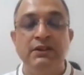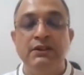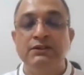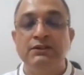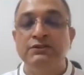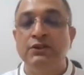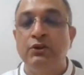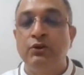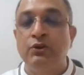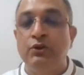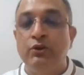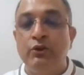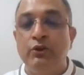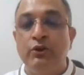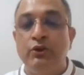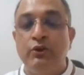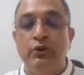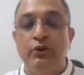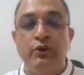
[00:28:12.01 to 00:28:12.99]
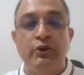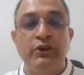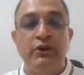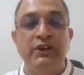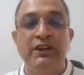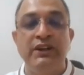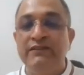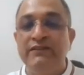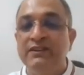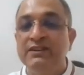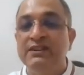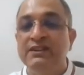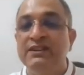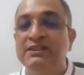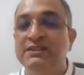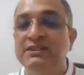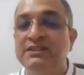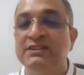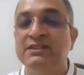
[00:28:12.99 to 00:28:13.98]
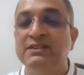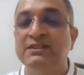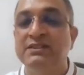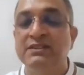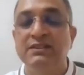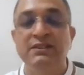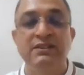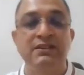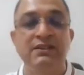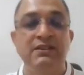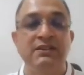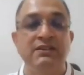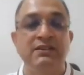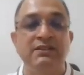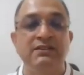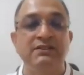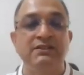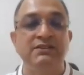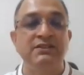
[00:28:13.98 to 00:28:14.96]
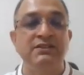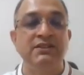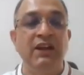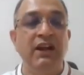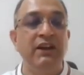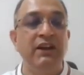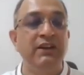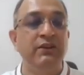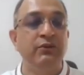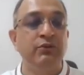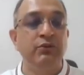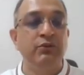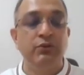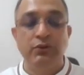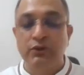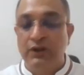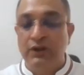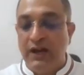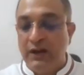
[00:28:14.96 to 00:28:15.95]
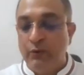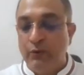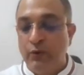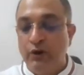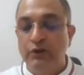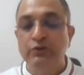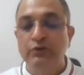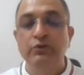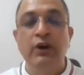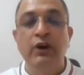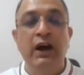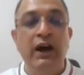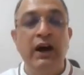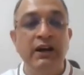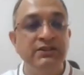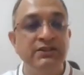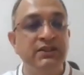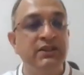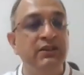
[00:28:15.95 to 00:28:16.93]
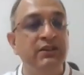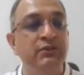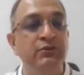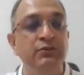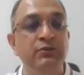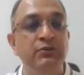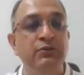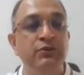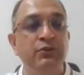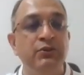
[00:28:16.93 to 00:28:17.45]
So given this scenario, I want to ask you